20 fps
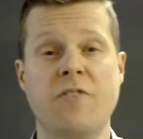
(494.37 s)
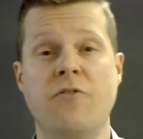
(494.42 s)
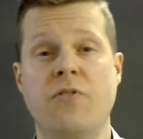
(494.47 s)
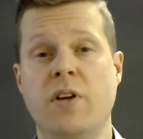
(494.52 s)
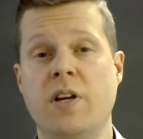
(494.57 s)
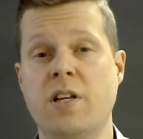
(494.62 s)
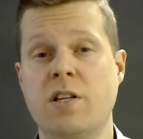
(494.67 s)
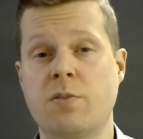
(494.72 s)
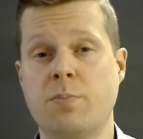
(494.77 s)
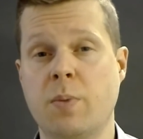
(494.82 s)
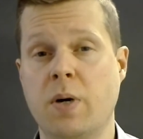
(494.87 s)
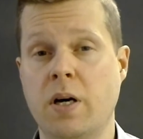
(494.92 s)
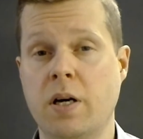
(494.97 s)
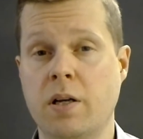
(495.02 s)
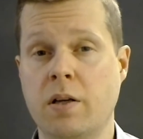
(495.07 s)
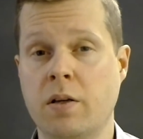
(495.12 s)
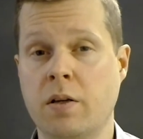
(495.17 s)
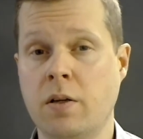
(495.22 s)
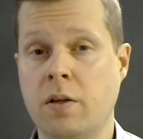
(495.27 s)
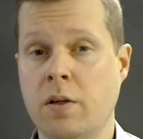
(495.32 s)
Finnish, my
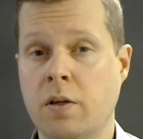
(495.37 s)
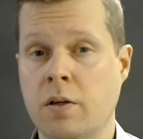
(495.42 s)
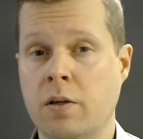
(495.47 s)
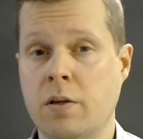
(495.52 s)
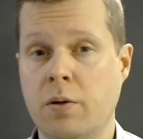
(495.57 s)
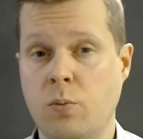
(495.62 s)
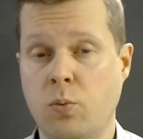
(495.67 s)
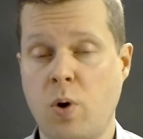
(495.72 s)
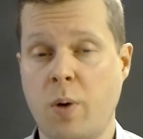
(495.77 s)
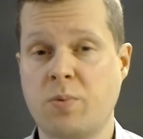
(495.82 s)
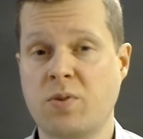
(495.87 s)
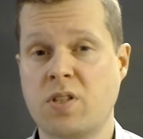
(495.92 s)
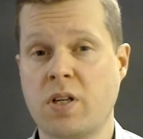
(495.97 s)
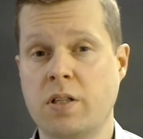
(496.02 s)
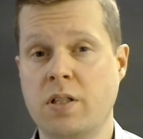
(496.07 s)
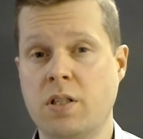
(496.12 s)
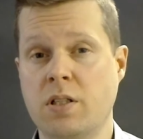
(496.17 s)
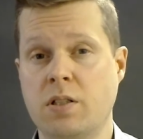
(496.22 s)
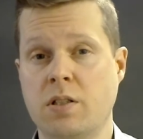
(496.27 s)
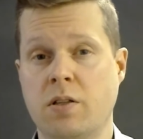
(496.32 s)

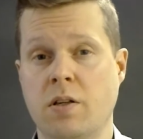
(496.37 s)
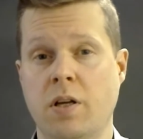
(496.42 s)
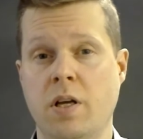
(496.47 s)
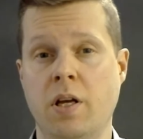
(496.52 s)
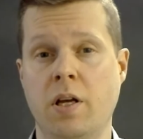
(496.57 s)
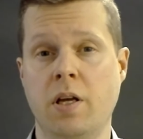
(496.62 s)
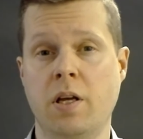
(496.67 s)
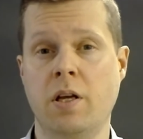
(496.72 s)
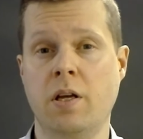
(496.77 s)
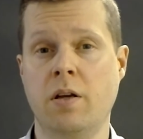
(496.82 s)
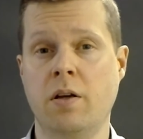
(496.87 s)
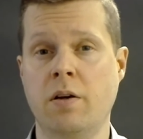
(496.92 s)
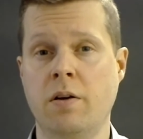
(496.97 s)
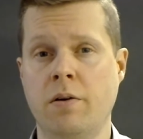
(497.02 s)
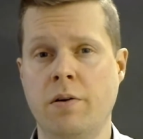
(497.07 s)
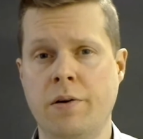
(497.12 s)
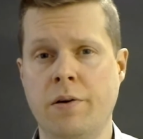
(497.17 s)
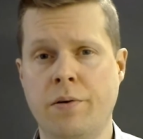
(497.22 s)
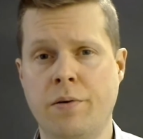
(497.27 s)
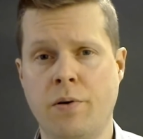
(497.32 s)
website is
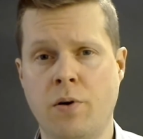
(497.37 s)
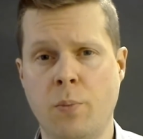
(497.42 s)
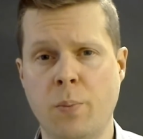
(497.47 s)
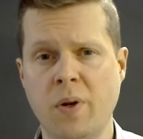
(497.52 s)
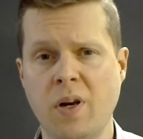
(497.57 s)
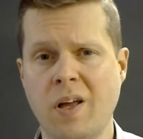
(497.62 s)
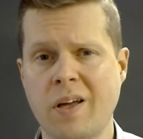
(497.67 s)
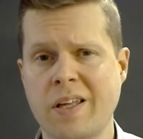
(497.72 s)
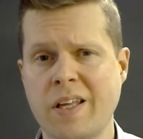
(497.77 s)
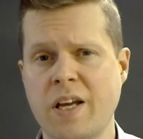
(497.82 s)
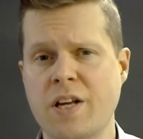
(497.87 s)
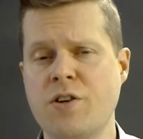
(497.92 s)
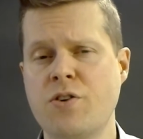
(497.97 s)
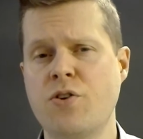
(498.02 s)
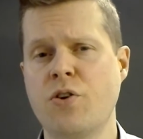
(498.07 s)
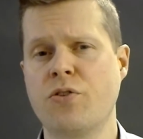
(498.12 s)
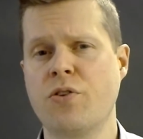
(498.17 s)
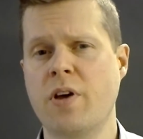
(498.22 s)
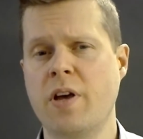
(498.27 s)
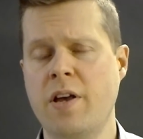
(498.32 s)

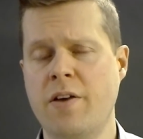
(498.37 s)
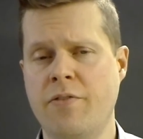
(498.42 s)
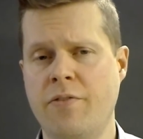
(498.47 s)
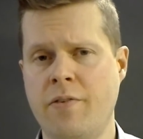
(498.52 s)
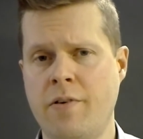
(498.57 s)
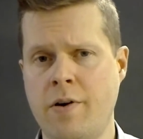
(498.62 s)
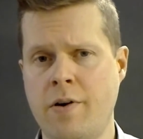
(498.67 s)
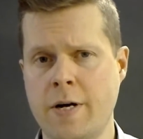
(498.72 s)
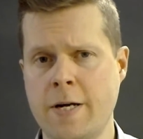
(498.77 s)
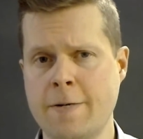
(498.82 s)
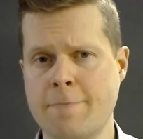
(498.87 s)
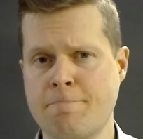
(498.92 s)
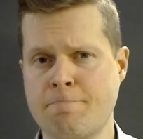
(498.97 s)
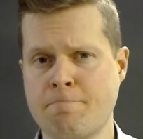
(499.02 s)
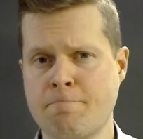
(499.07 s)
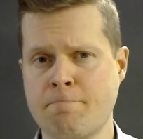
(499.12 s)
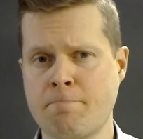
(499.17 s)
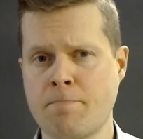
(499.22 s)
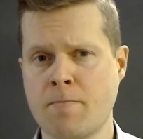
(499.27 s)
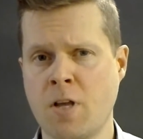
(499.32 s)
opilakia.fi.
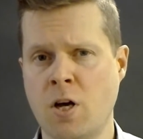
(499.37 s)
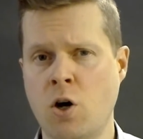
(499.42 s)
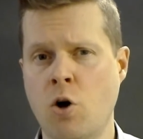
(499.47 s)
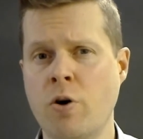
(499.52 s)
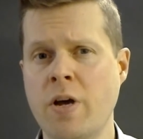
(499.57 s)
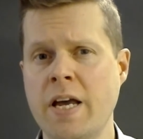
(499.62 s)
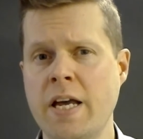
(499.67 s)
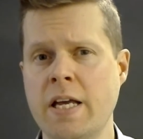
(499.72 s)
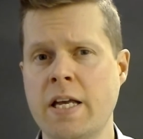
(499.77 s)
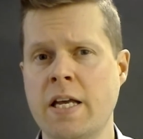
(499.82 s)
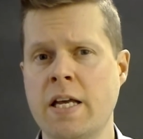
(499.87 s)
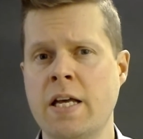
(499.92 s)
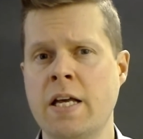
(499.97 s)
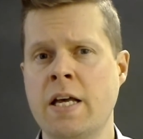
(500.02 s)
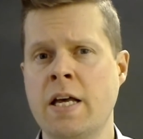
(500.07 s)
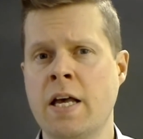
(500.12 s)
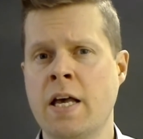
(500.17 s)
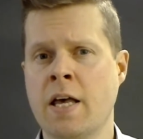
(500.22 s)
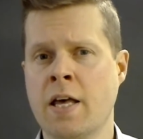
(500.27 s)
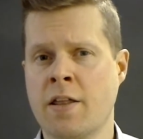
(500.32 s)
Okay,
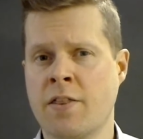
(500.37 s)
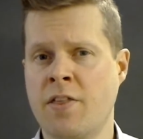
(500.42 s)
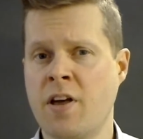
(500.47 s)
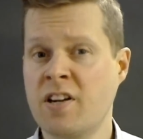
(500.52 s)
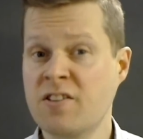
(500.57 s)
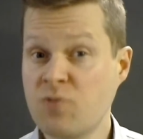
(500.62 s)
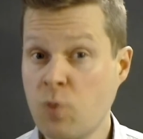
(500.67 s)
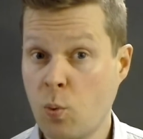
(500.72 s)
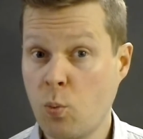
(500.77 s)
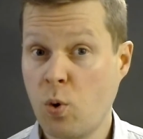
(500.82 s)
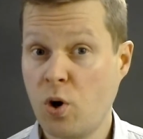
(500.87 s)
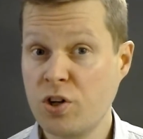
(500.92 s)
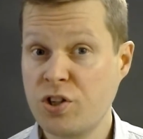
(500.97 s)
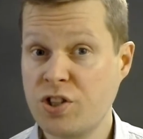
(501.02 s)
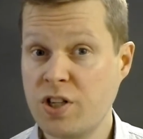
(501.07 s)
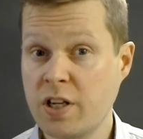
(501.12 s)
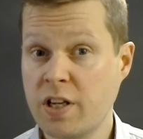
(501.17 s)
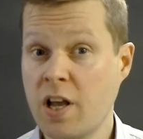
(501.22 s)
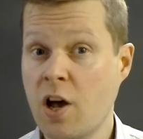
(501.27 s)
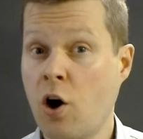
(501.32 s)
thanks for
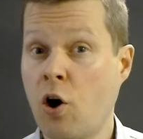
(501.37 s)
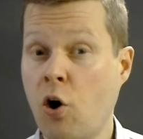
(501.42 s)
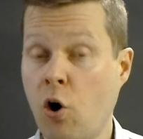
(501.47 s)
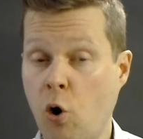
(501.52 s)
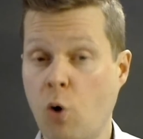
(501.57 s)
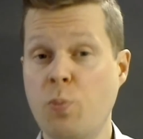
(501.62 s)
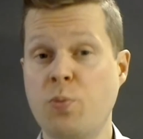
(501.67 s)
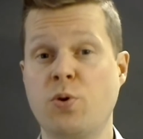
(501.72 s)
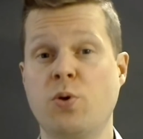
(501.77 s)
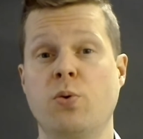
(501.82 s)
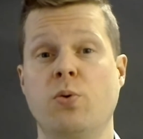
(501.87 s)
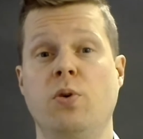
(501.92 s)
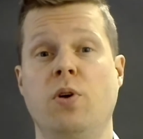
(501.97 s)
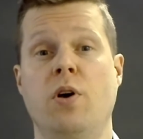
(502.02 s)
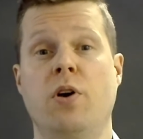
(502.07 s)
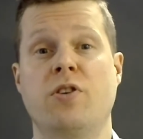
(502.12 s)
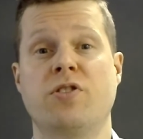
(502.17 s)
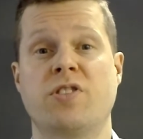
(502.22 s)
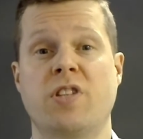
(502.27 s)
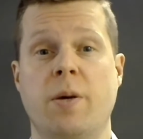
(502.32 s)
watching. Hope you
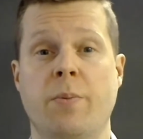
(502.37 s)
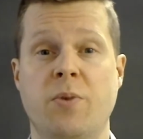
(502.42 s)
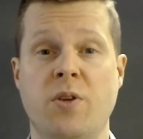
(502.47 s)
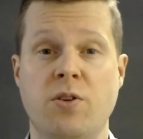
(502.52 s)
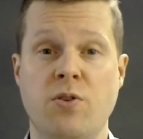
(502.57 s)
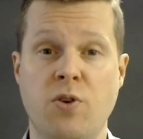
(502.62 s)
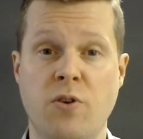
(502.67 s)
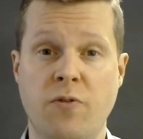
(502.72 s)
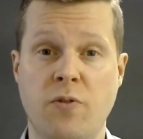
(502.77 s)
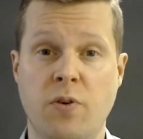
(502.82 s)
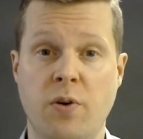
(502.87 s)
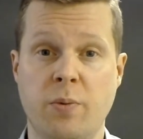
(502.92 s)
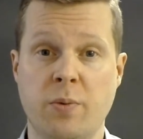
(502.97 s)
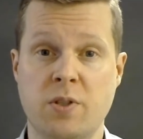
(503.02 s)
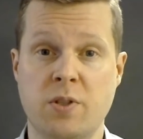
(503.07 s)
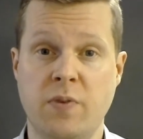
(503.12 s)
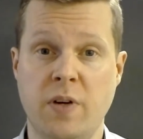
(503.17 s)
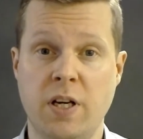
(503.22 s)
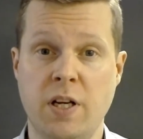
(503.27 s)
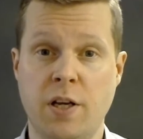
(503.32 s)
learned something new from this
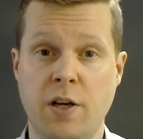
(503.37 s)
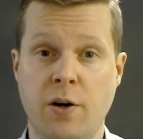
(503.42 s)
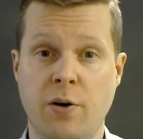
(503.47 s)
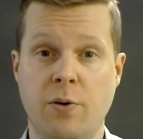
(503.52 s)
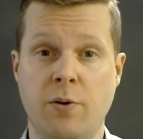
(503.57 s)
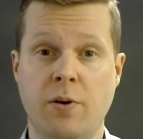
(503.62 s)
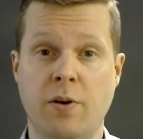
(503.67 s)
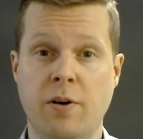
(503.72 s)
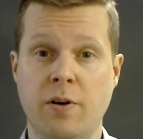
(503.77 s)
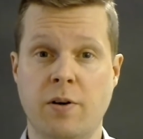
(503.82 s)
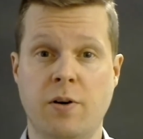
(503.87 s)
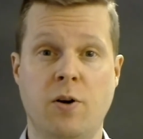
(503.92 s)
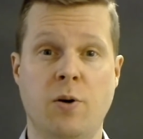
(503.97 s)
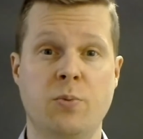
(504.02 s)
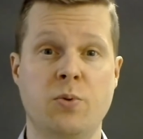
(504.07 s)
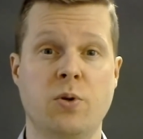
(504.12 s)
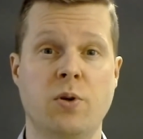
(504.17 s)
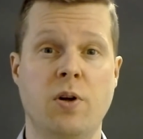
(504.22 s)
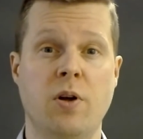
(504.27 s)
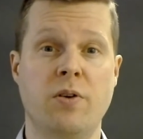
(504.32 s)
video.
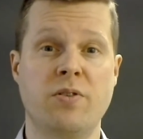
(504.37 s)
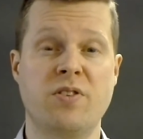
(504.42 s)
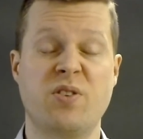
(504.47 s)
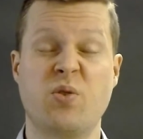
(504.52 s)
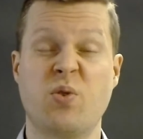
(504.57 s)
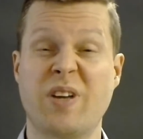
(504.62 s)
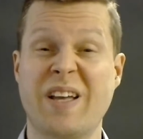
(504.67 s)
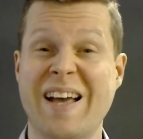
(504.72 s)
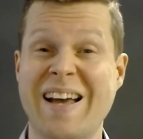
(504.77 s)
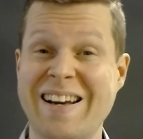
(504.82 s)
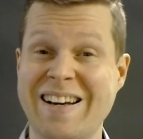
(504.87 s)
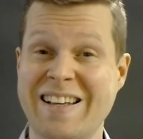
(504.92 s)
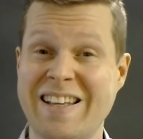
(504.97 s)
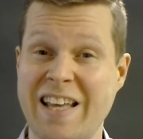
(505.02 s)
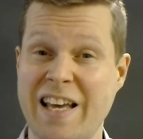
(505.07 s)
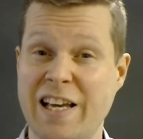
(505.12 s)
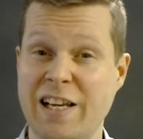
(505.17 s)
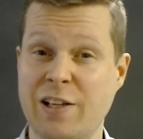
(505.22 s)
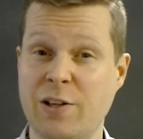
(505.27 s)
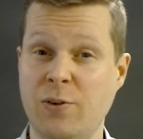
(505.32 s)
Hope you learned that you can
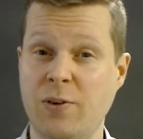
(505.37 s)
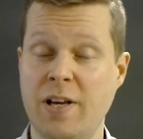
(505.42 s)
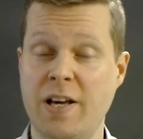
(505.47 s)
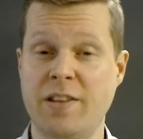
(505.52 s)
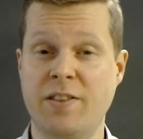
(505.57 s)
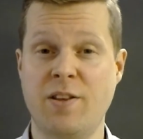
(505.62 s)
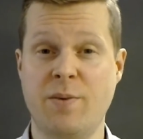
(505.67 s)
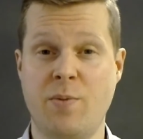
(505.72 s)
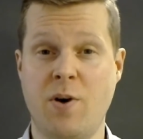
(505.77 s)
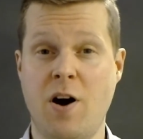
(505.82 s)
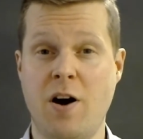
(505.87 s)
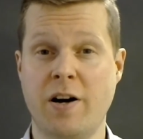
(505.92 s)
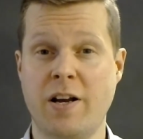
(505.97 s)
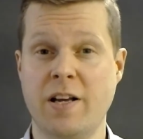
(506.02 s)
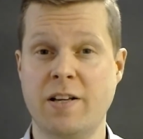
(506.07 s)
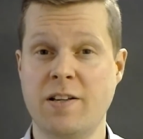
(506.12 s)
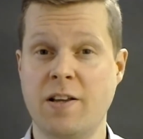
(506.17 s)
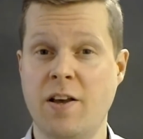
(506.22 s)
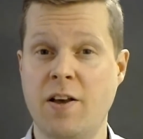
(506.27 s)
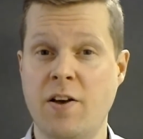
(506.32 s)
calculate the
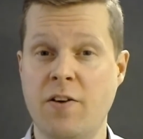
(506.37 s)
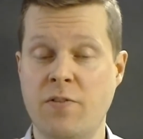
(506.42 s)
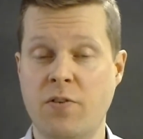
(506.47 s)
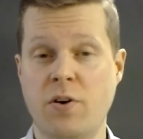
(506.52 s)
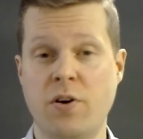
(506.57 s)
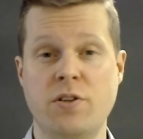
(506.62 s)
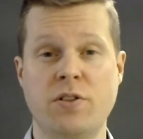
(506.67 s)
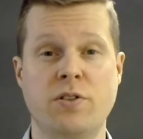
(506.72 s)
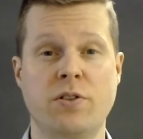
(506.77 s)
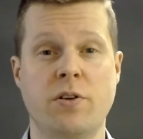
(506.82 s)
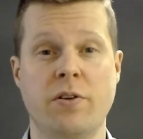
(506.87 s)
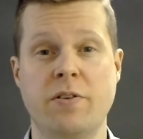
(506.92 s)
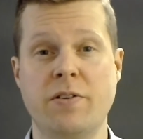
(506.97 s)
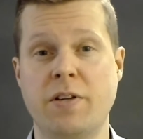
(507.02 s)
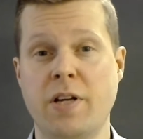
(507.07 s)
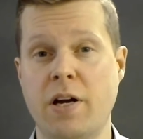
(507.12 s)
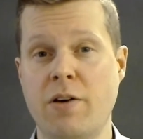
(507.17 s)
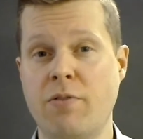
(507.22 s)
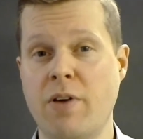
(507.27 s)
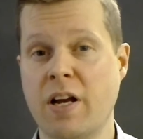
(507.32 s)
market. First the
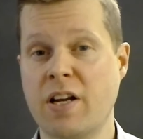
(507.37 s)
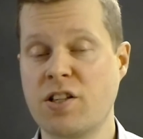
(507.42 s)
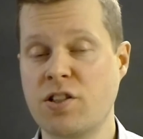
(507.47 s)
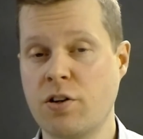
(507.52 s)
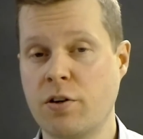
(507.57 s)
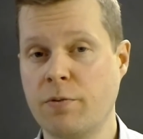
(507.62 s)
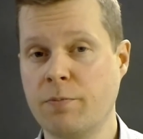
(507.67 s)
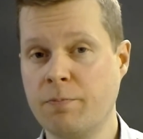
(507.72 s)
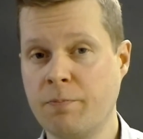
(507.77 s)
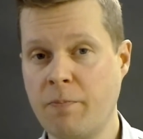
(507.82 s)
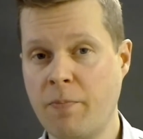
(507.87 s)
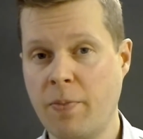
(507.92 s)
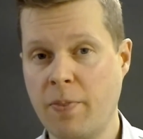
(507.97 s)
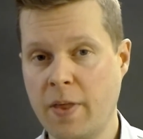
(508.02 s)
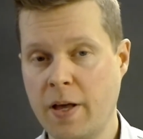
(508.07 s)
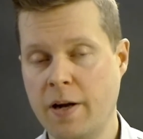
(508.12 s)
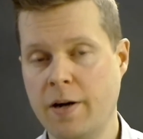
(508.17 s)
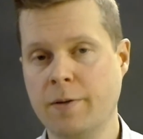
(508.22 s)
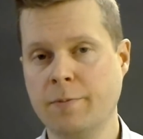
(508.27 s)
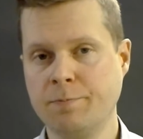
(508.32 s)
direction,
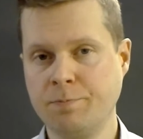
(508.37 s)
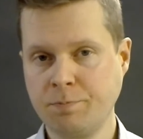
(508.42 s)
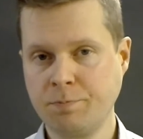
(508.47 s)
then